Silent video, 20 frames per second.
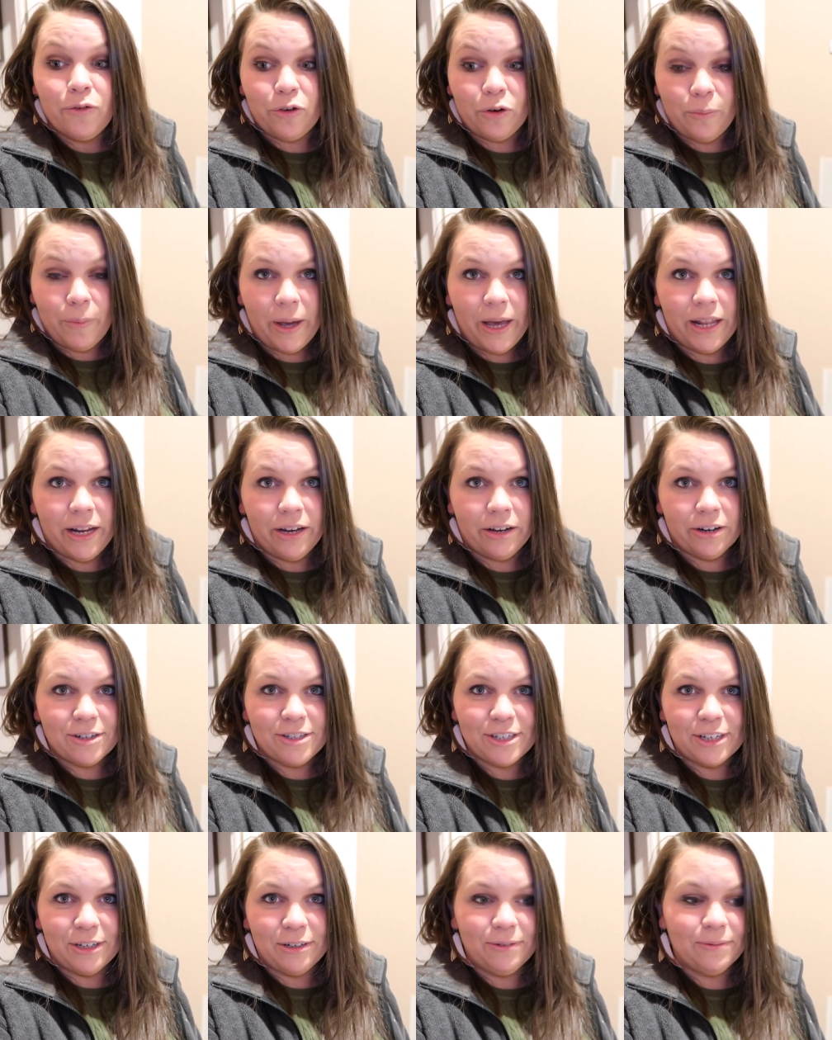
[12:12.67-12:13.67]
for bed here
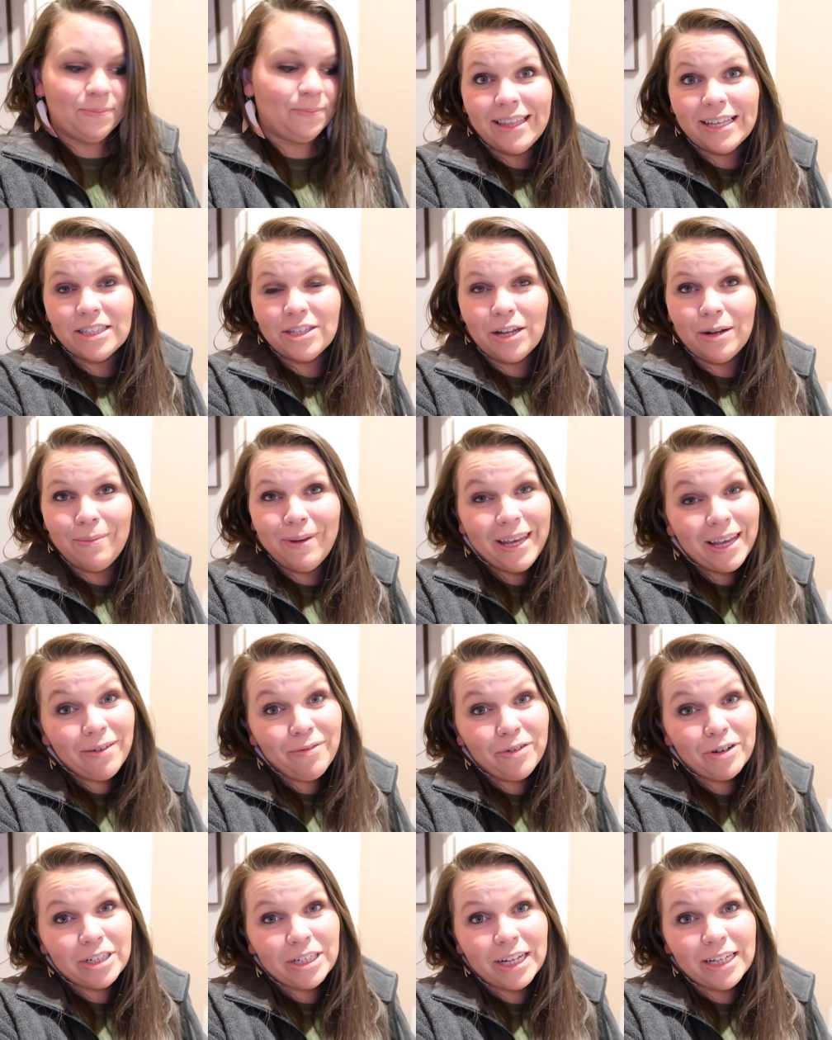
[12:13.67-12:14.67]
soon. That's going to be
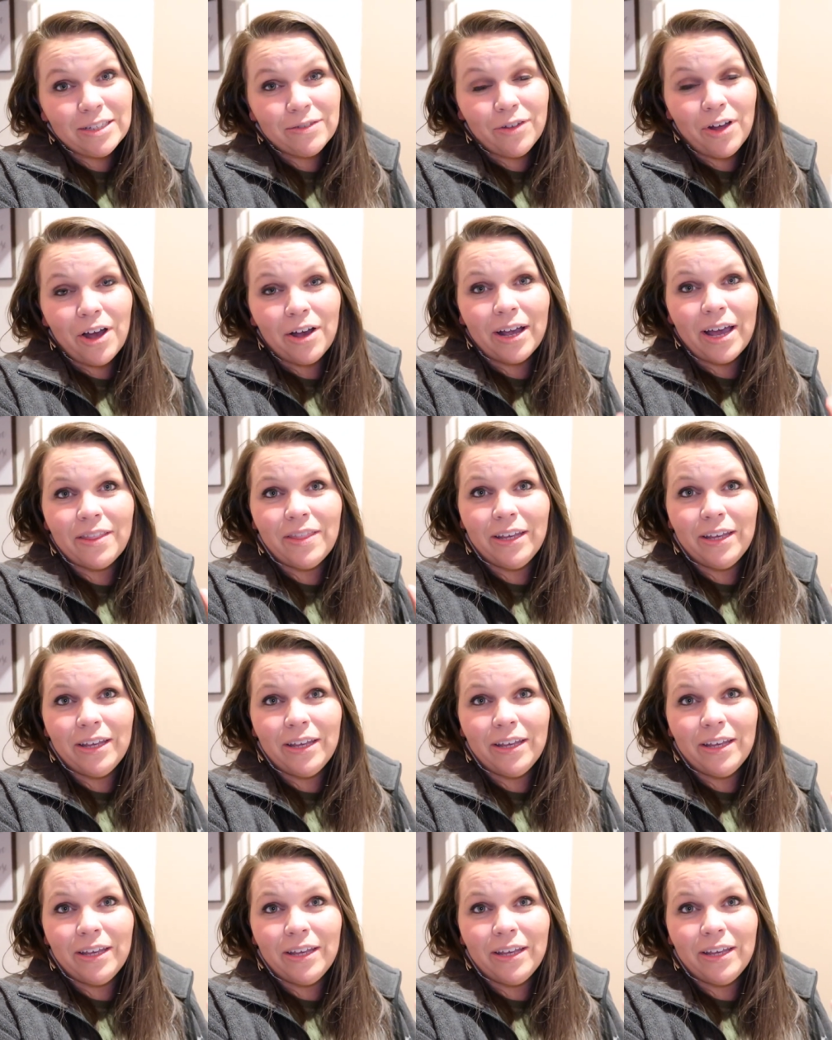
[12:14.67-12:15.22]
it for today's vlog.